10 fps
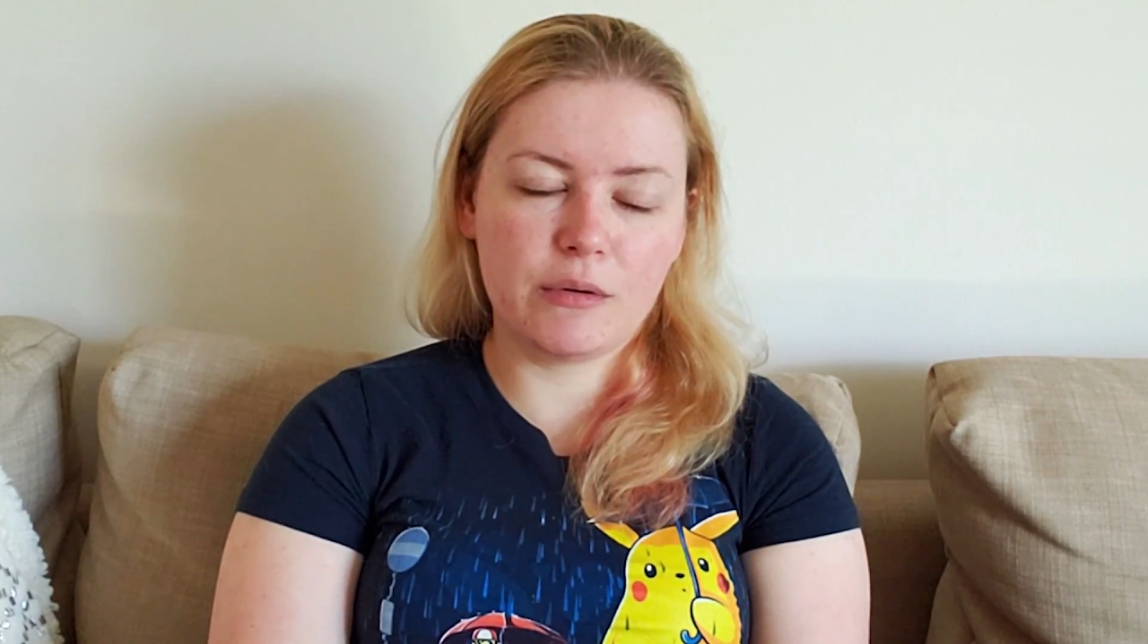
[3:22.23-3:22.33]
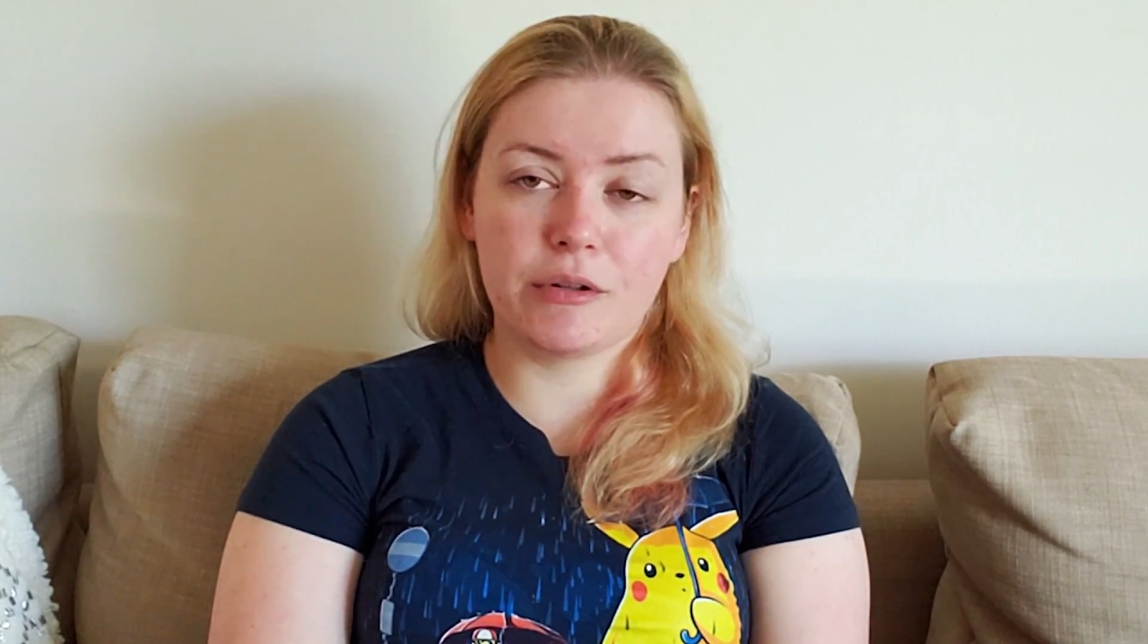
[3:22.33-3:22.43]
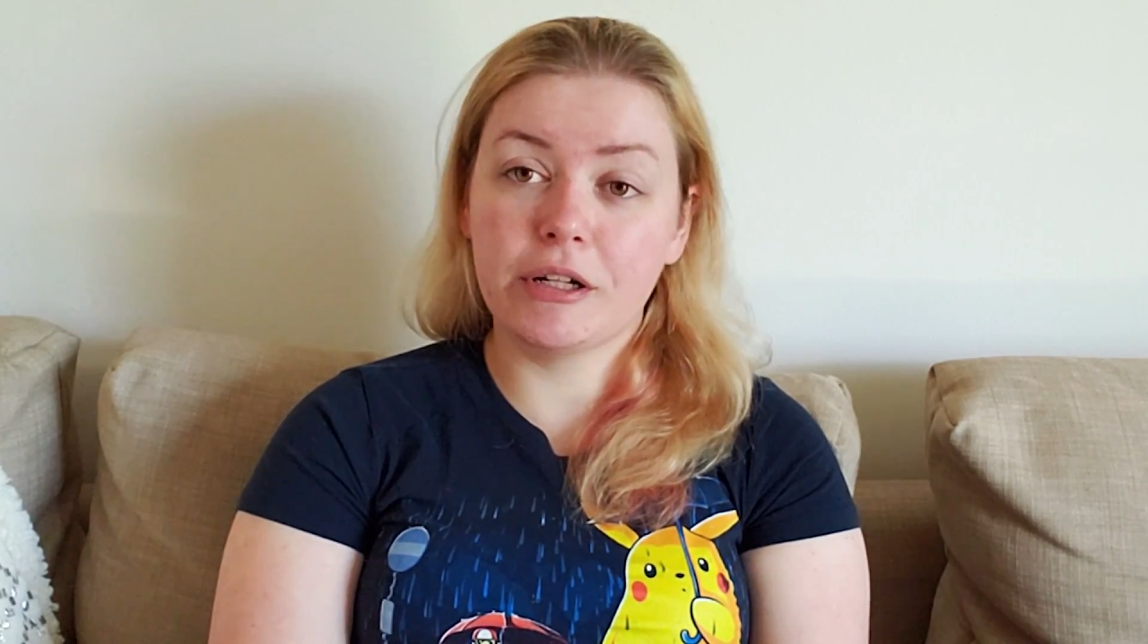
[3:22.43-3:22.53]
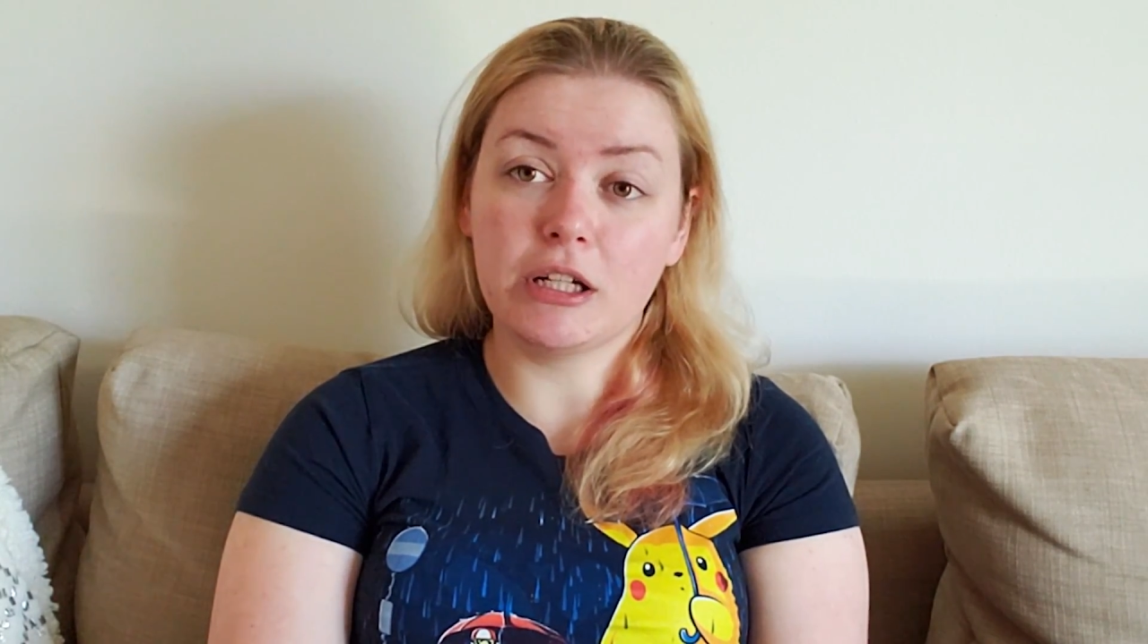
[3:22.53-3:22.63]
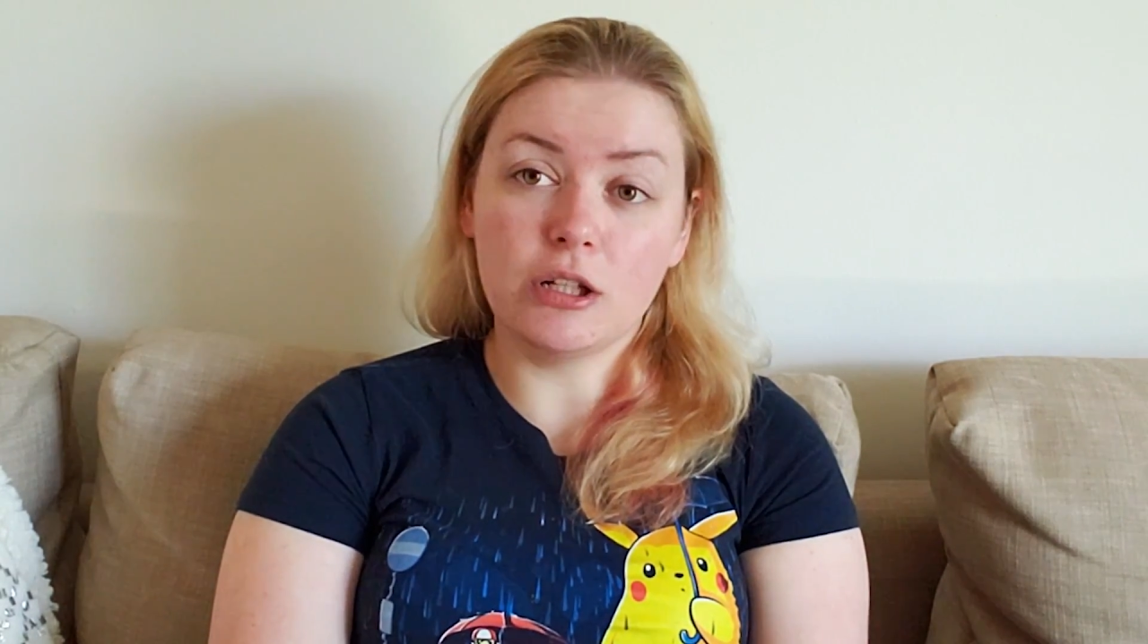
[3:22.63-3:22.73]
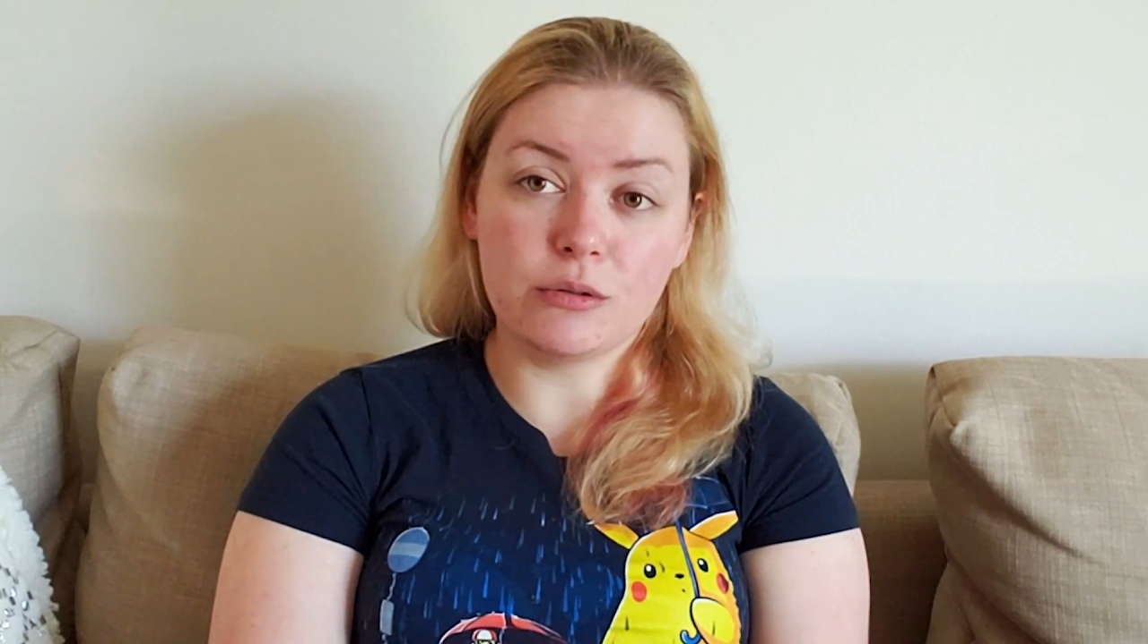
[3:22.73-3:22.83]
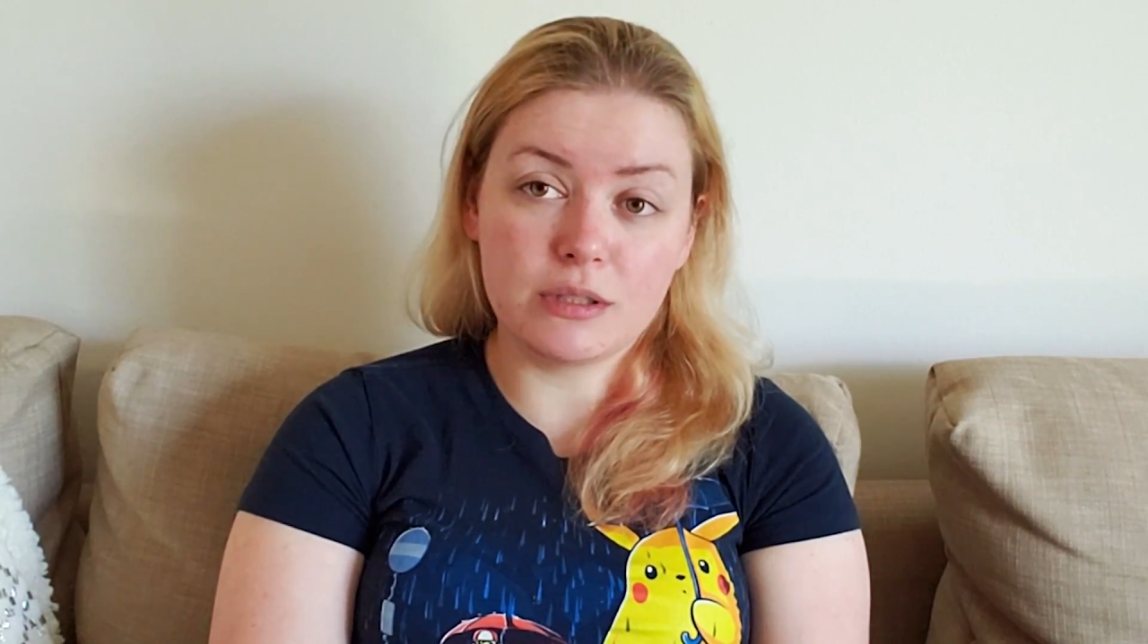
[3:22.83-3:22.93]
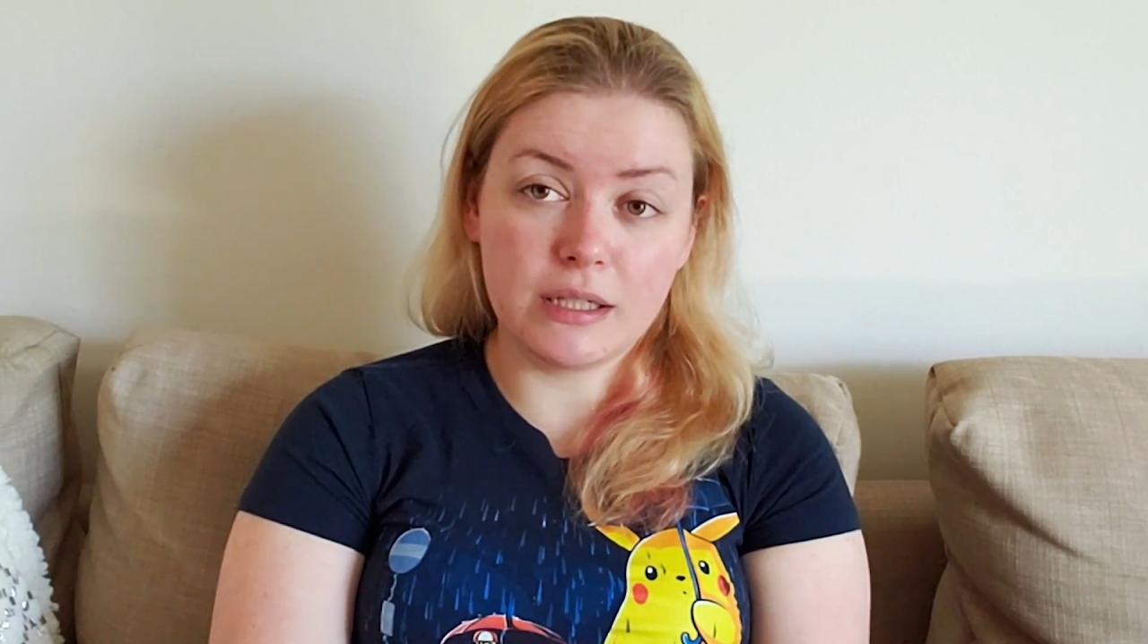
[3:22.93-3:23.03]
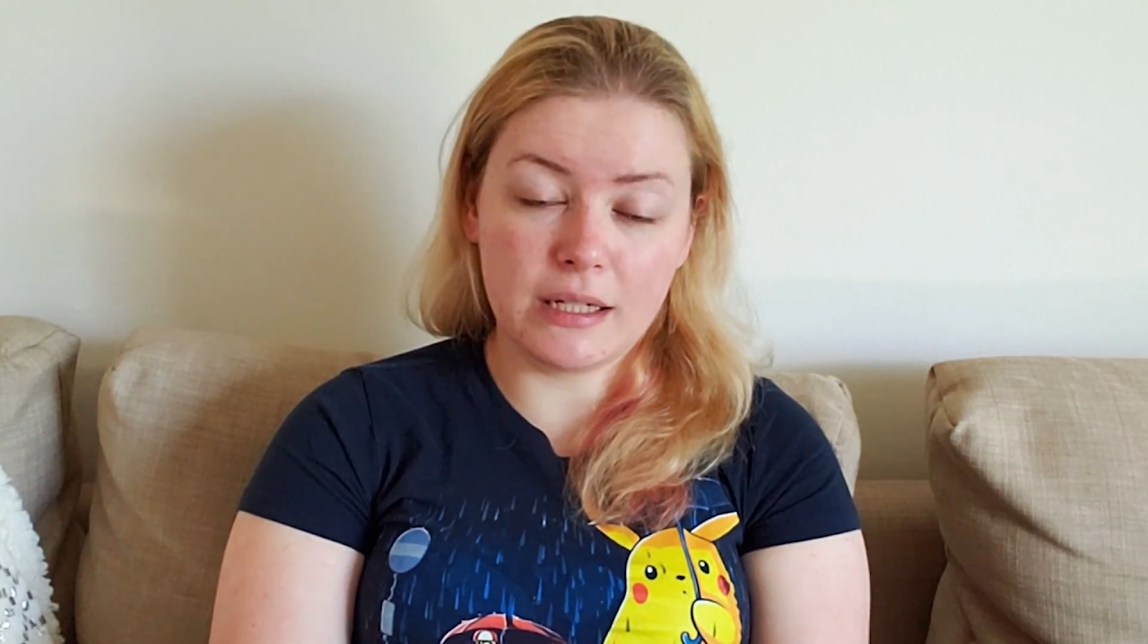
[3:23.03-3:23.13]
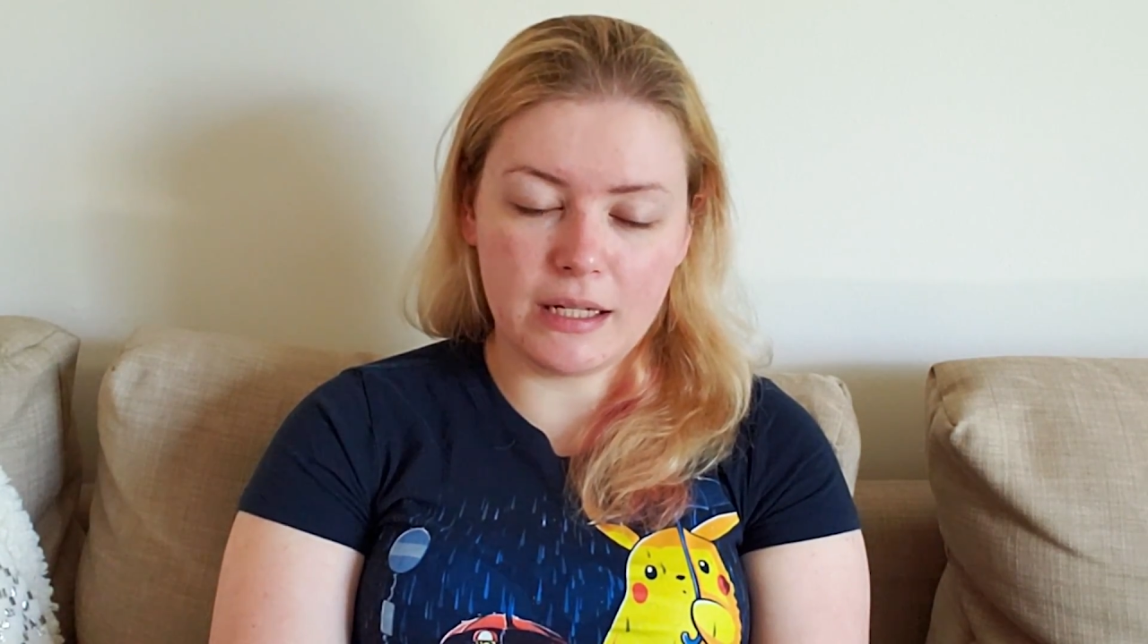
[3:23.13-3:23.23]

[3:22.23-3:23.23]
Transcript: were already closing